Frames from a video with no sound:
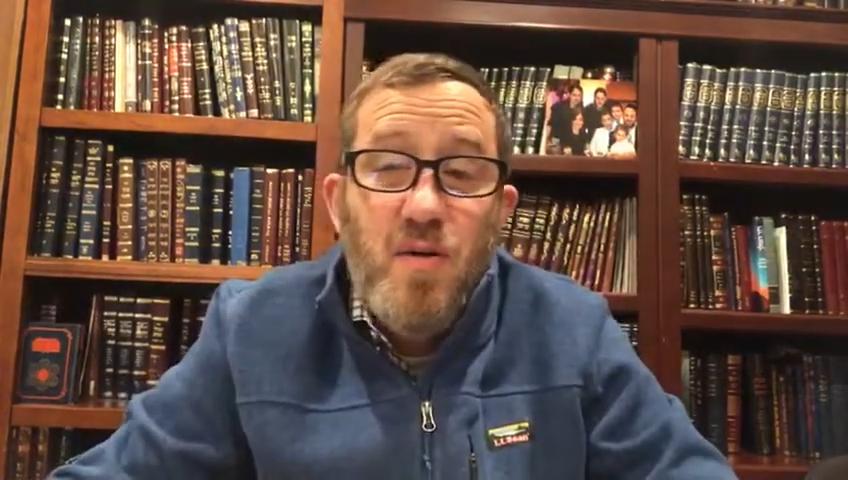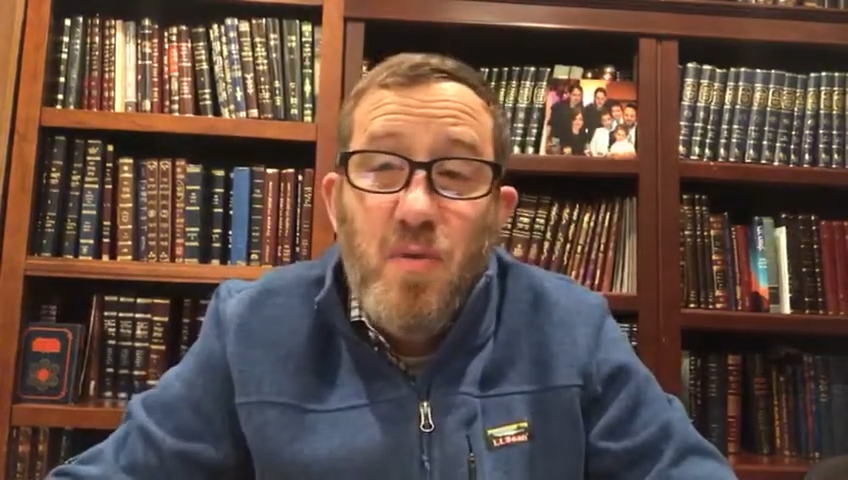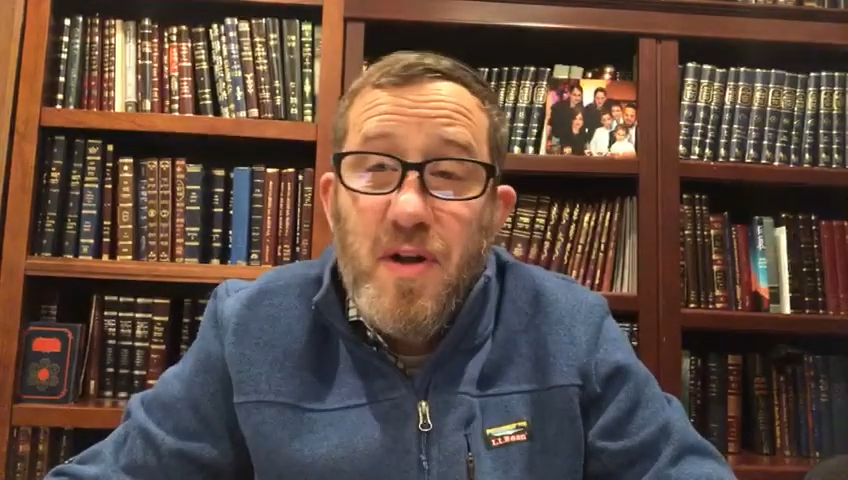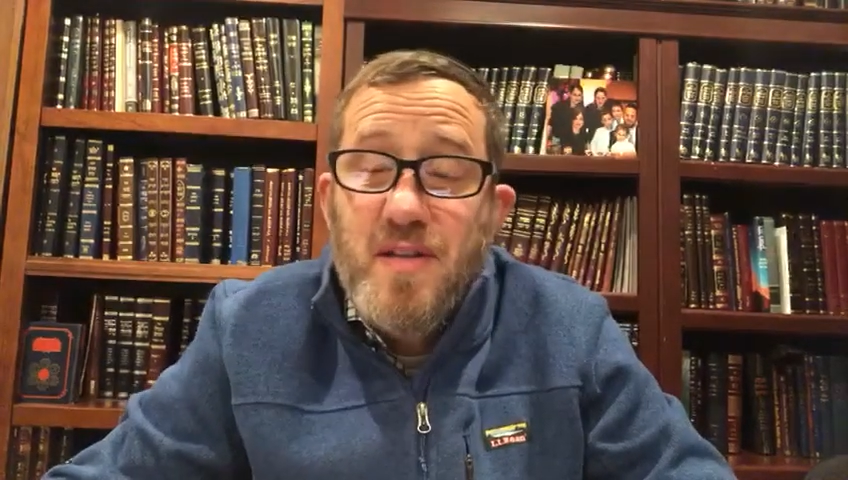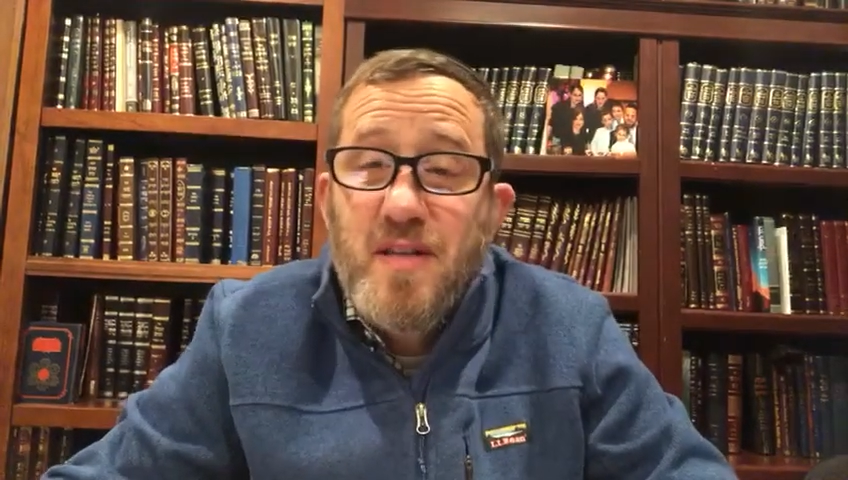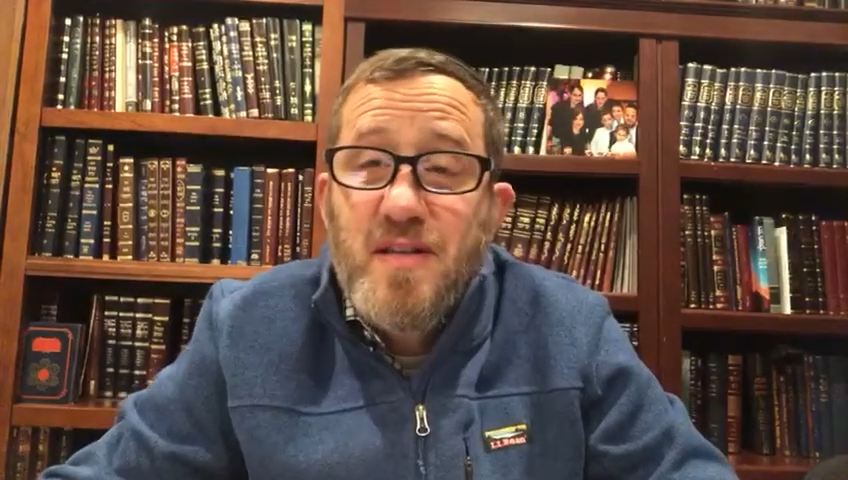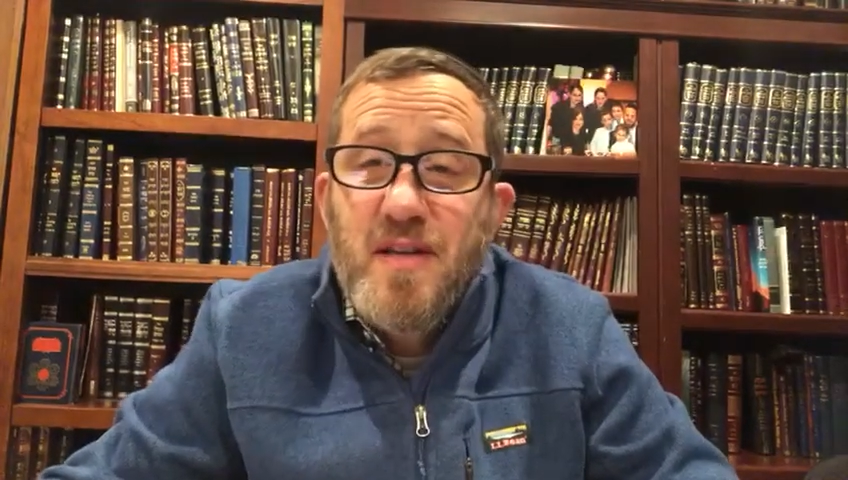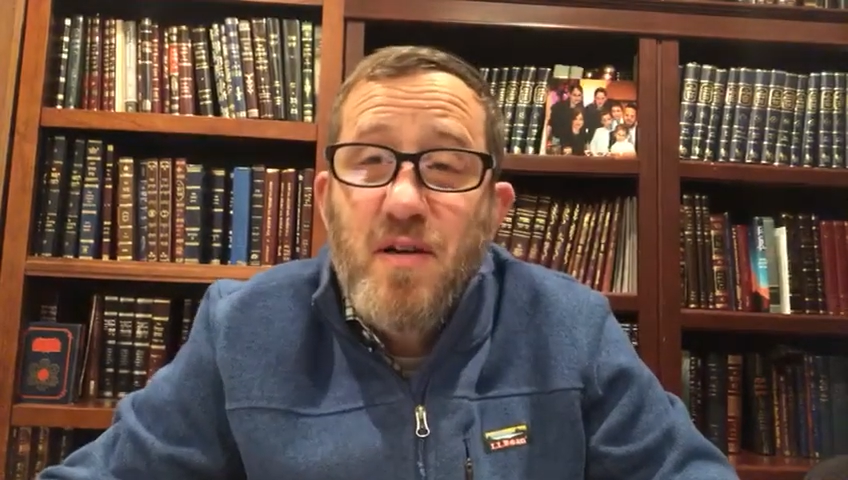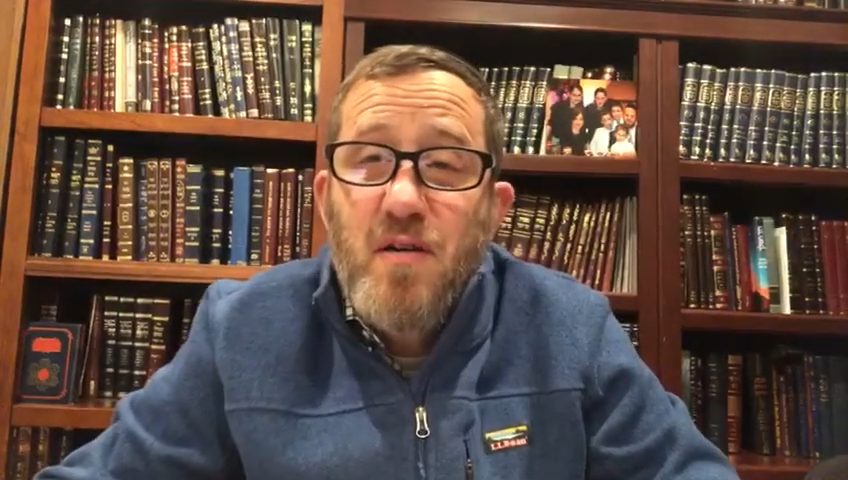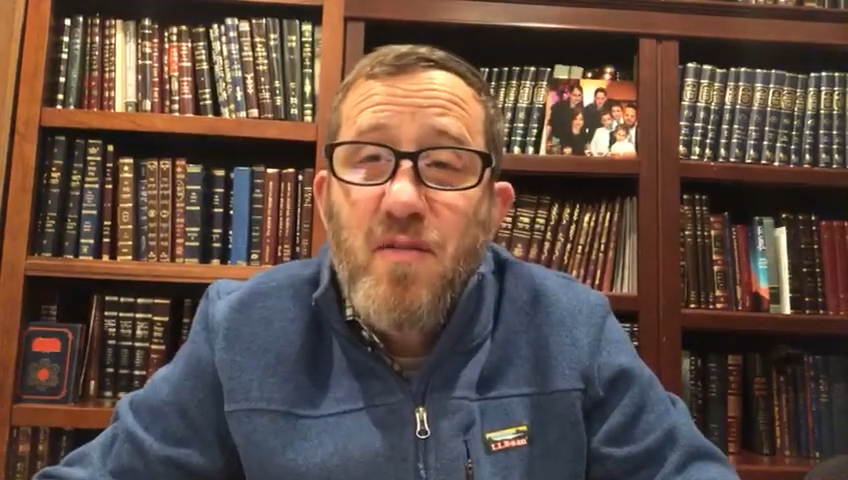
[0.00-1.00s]
What is the
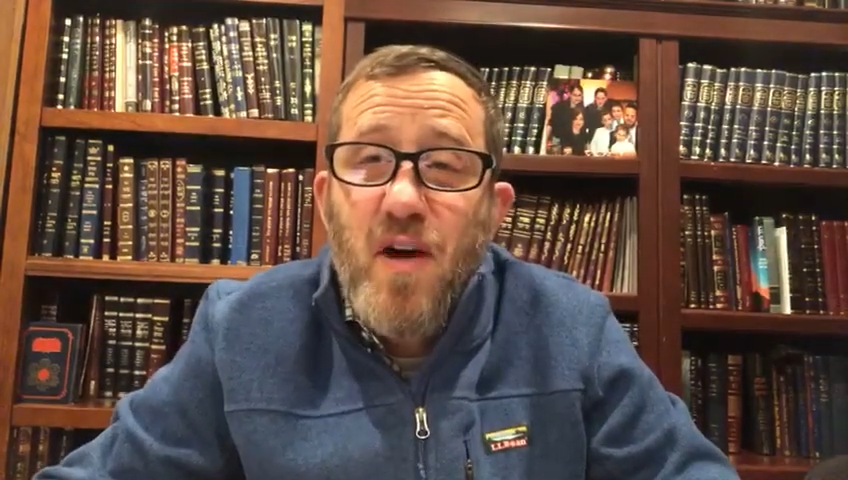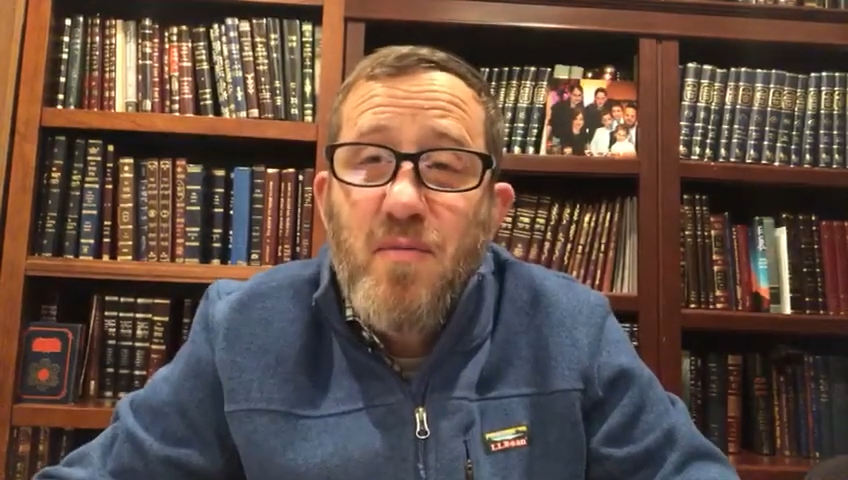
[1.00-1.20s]
secret of our